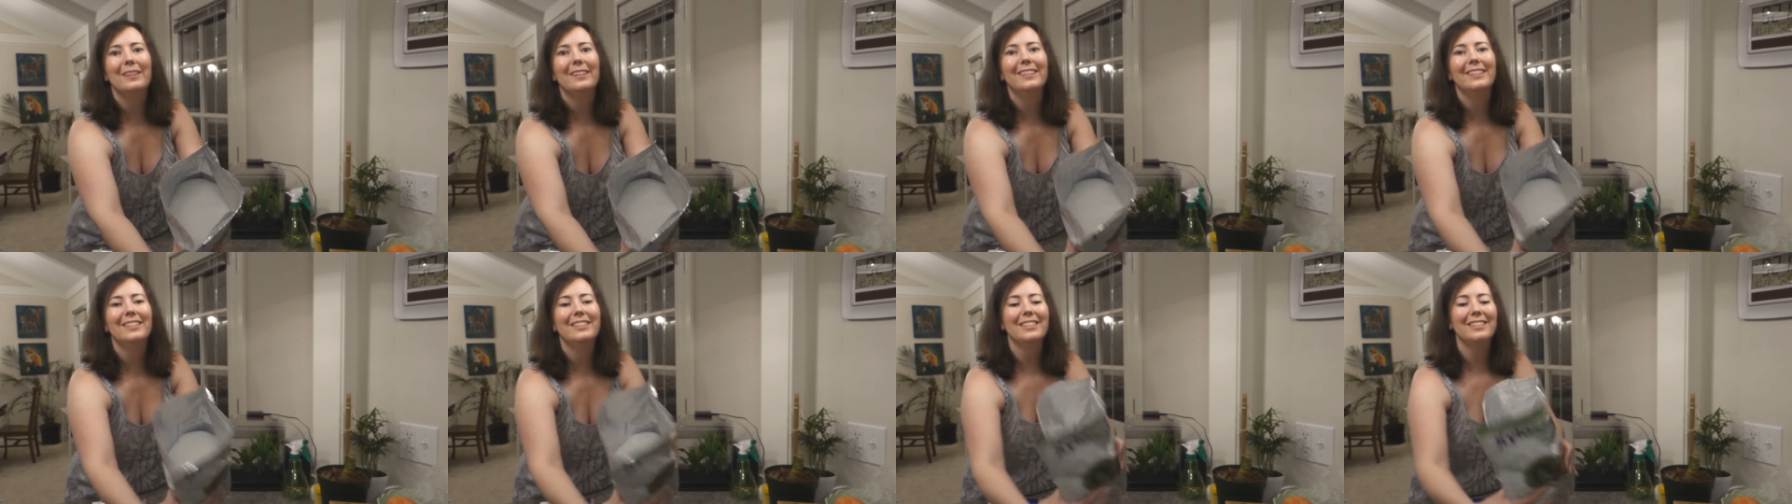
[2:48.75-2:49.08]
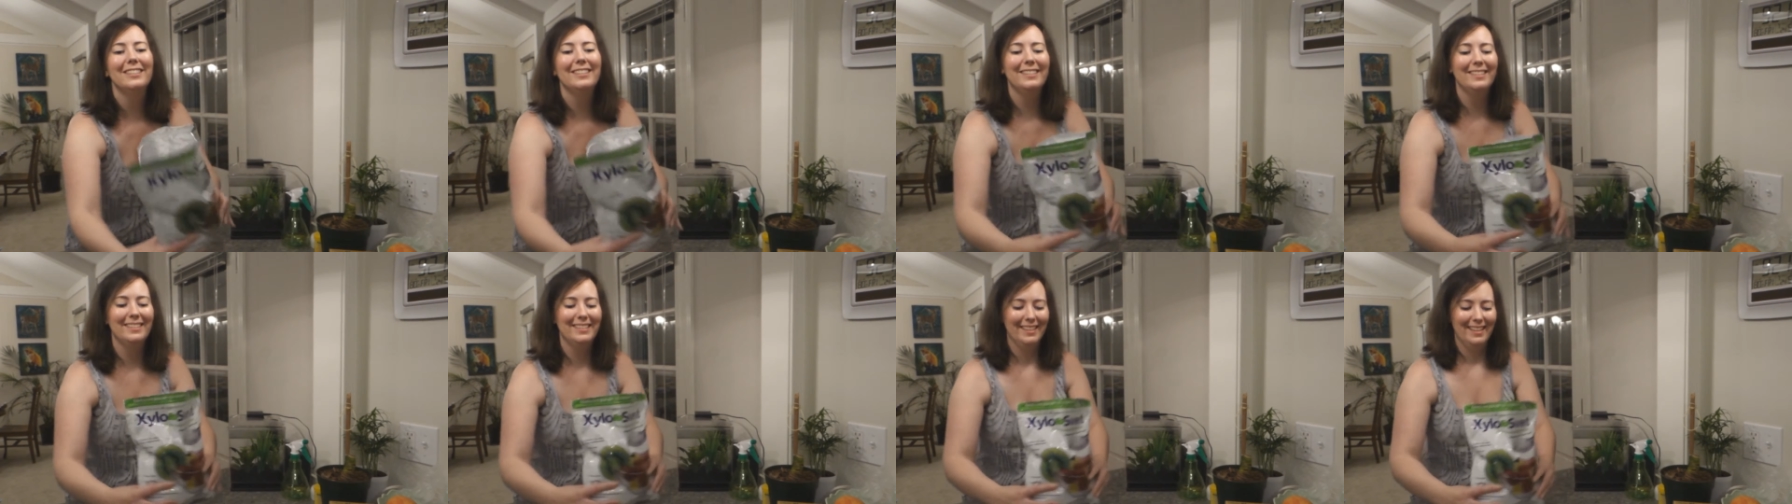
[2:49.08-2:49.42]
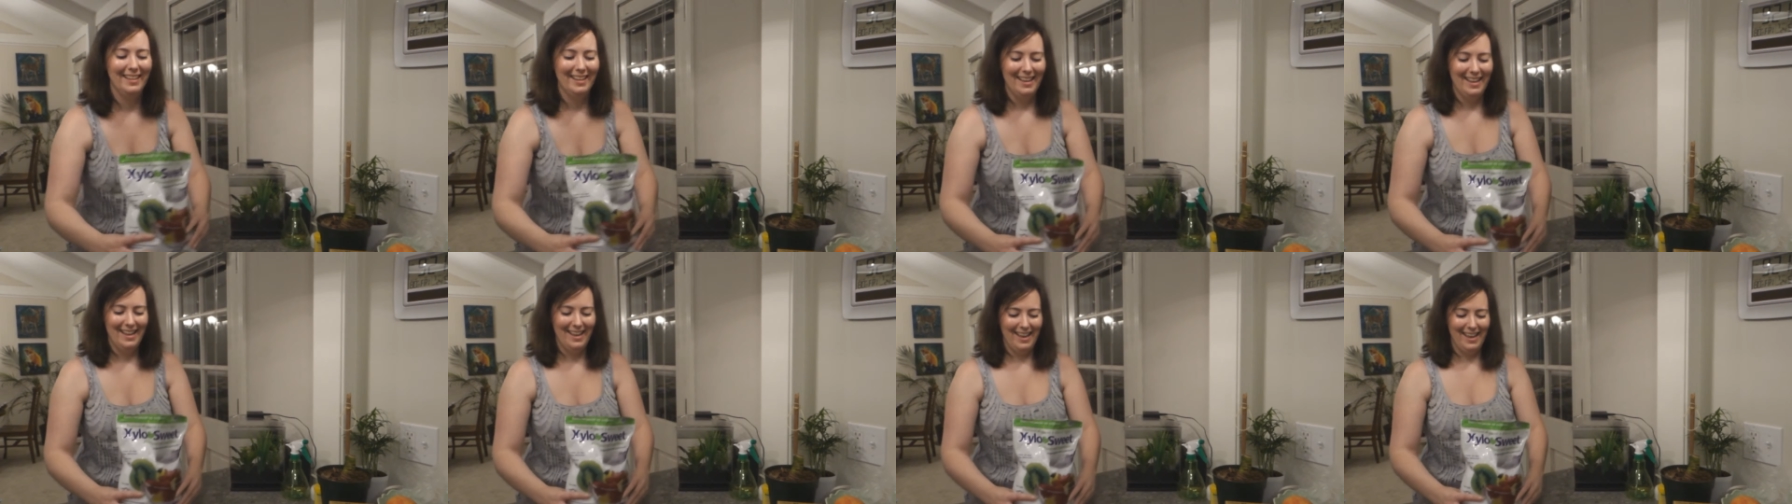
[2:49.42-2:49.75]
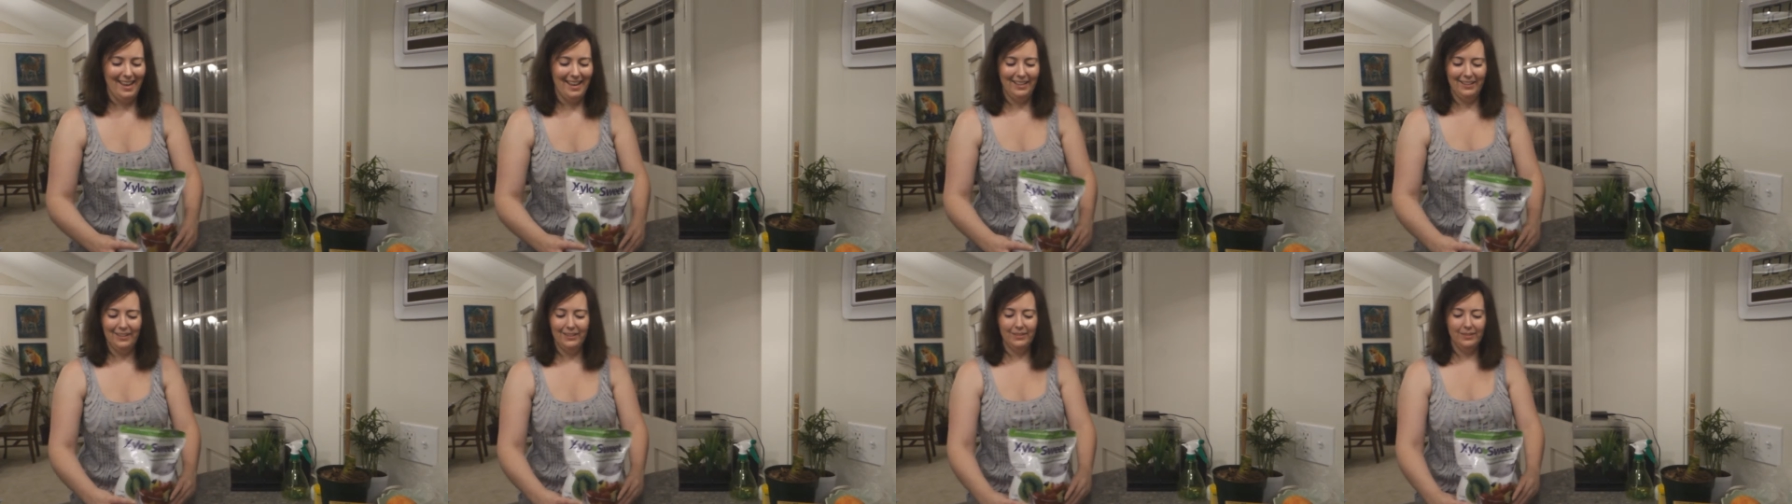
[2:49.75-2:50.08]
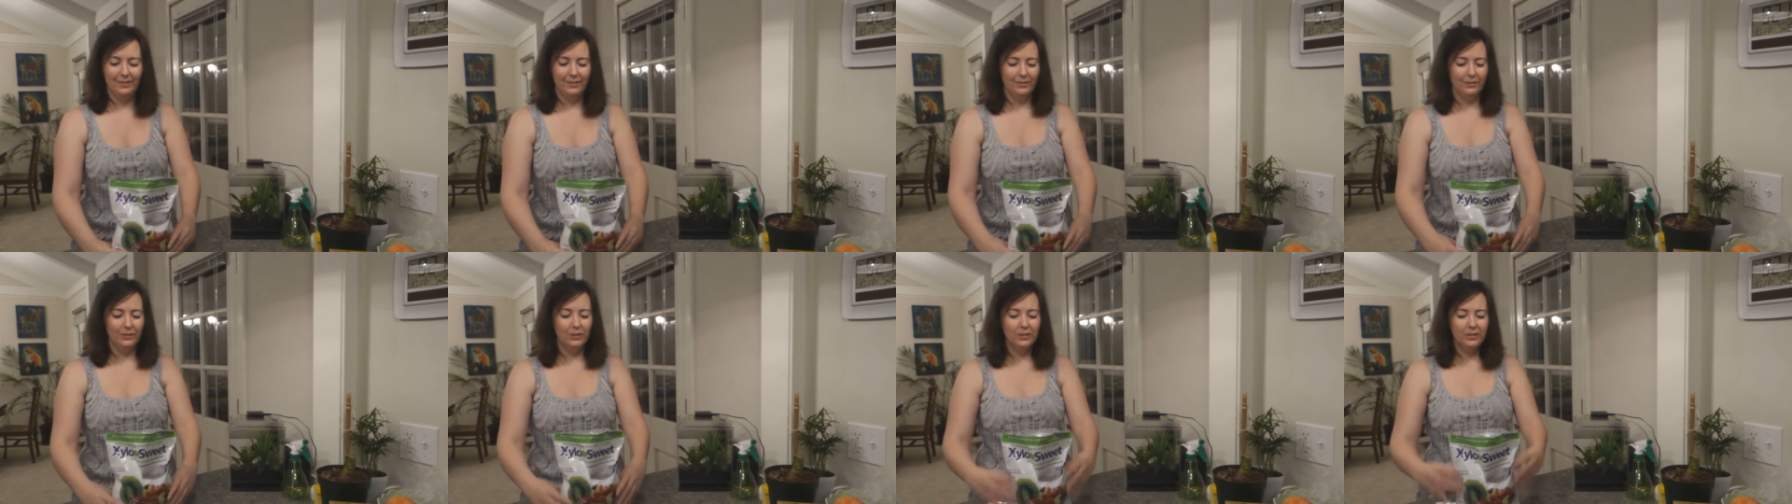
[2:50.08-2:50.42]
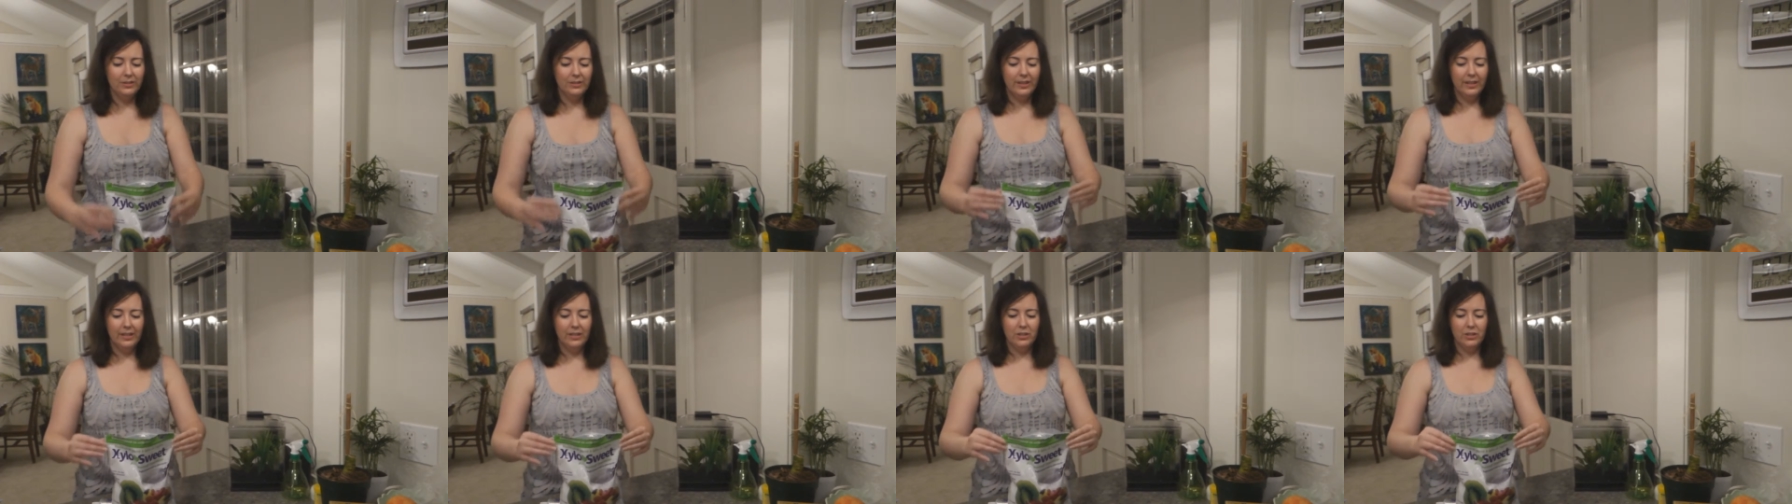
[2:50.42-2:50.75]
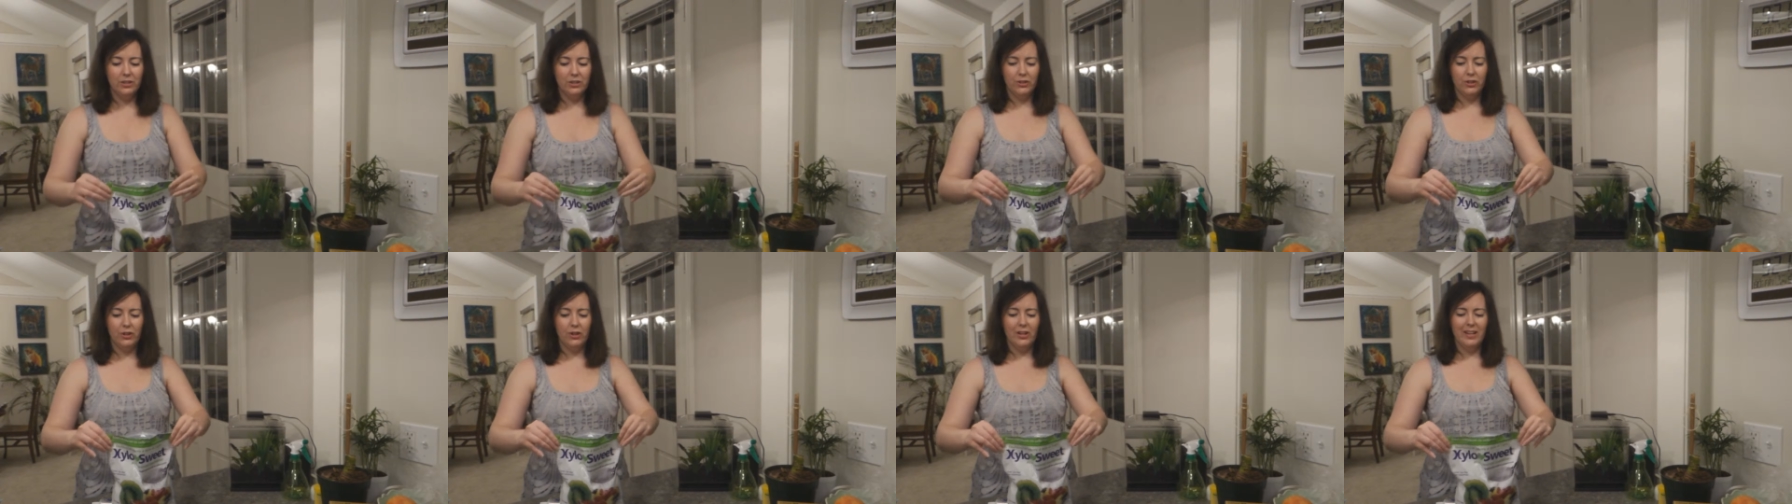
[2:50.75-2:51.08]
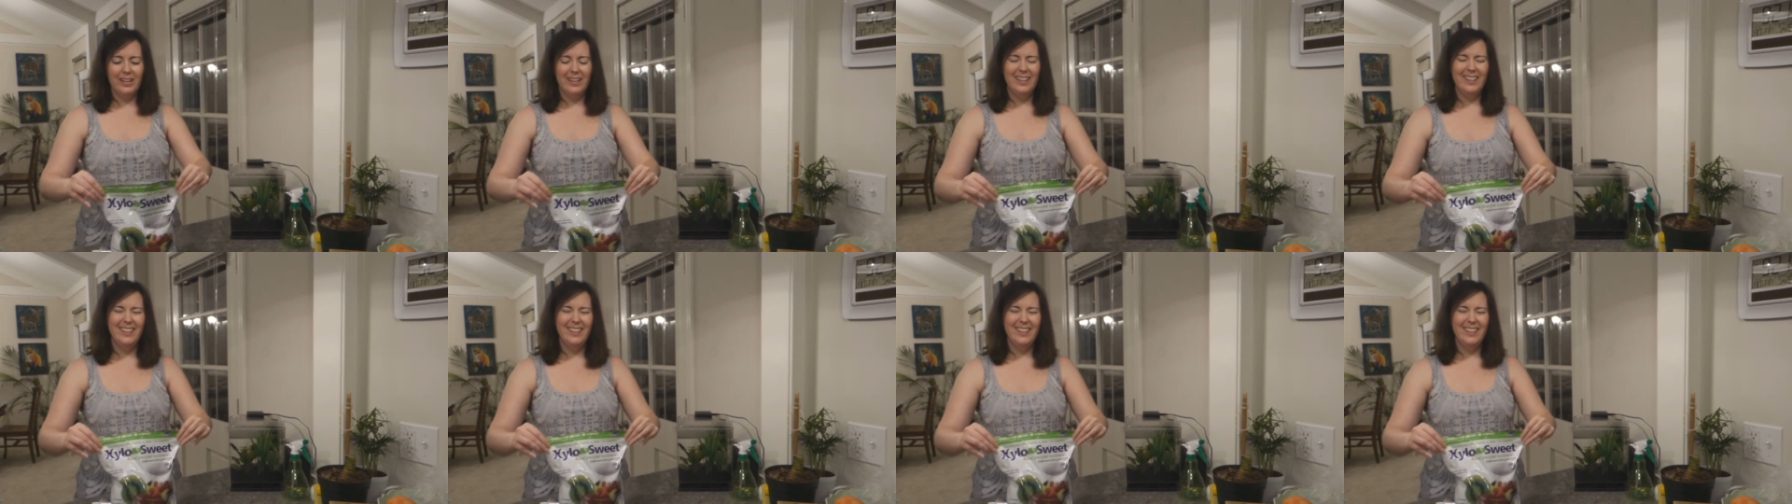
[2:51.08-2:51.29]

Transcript: it looks like sugar.